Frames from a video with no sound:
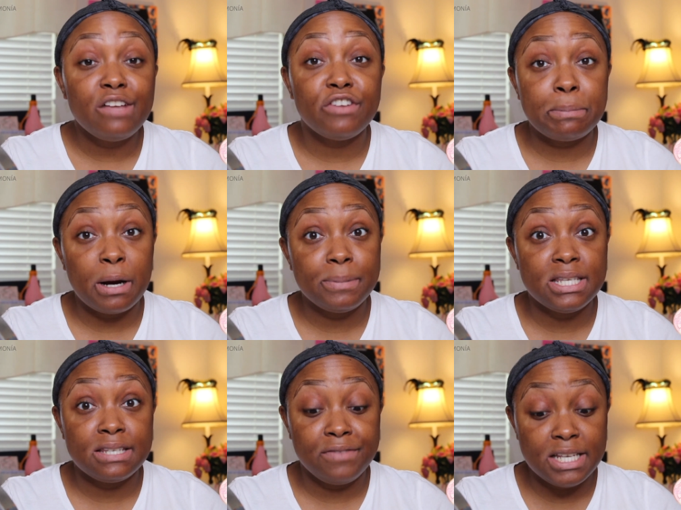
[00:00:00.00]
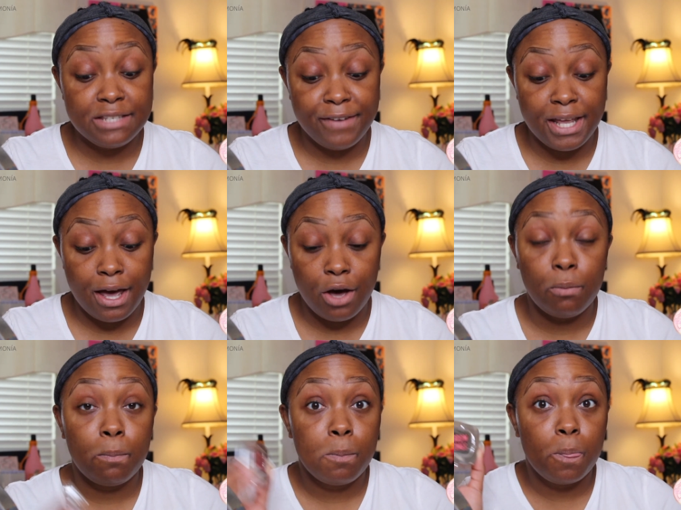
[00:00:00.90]
For the purposes of this
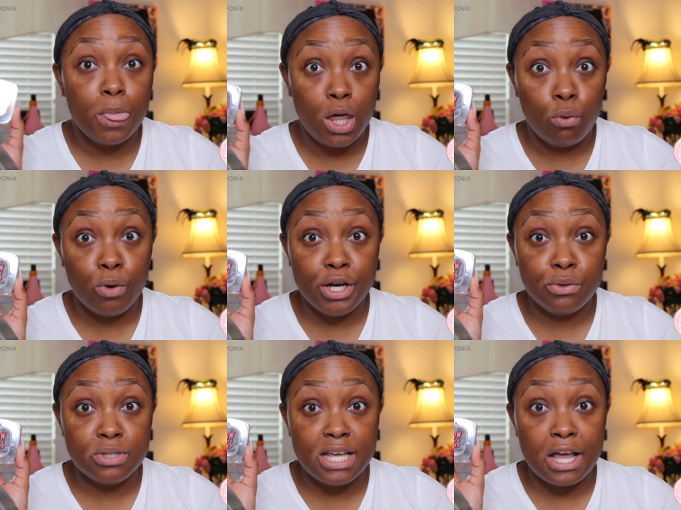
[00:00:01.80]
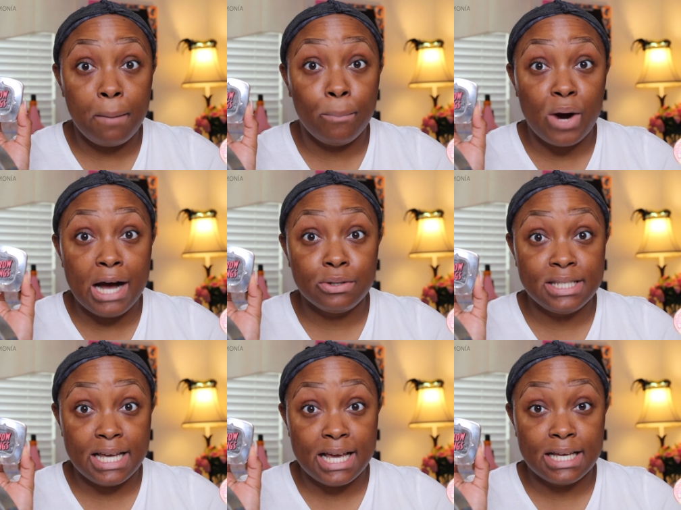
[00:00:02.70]
video, we're using Brow
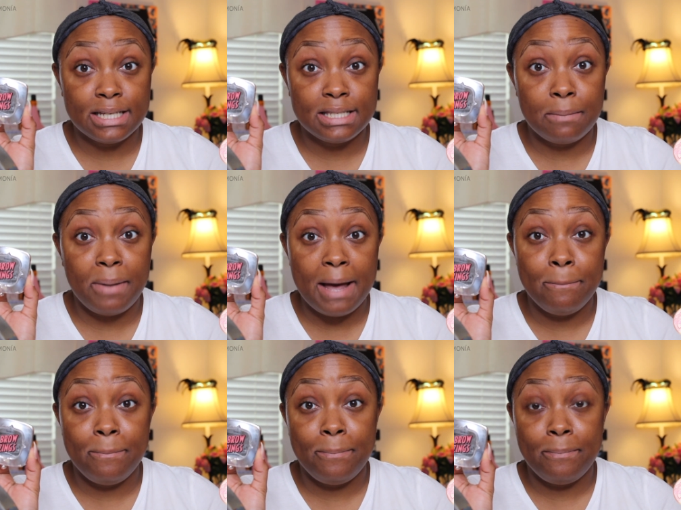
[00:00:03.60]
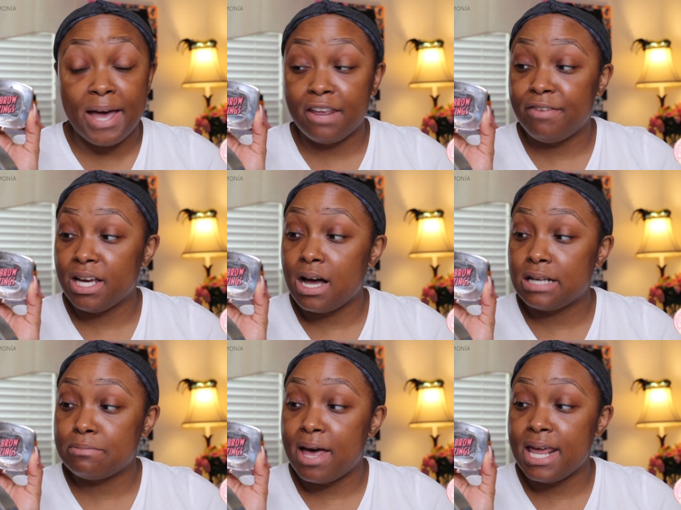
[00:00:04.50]
Zings by Benefit
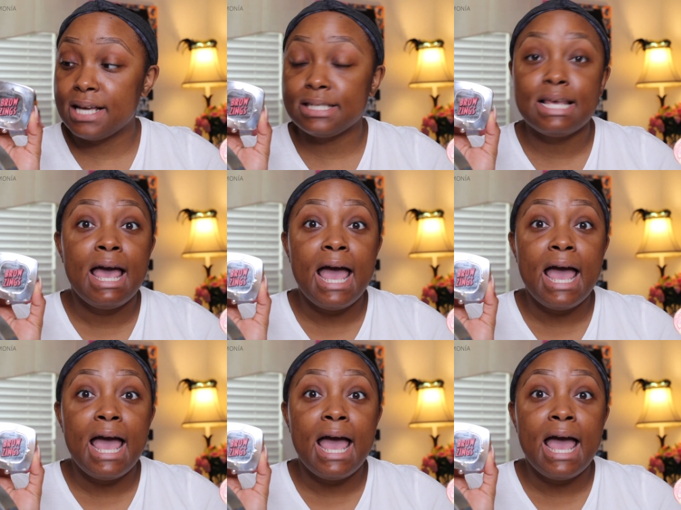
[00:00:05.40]
Cosmetics,